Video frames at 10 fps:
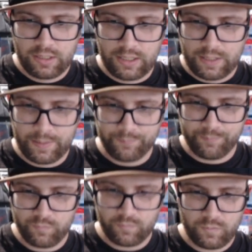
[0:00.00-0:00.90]

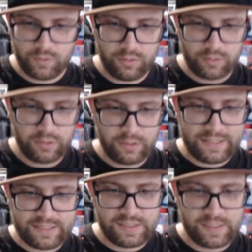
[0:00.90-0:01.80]
You
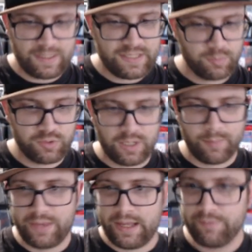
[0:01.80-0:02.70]
guys can spend some more time
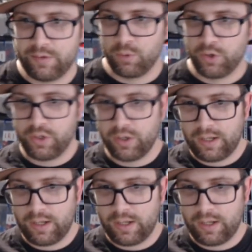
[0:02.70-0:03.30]
on that if you want to.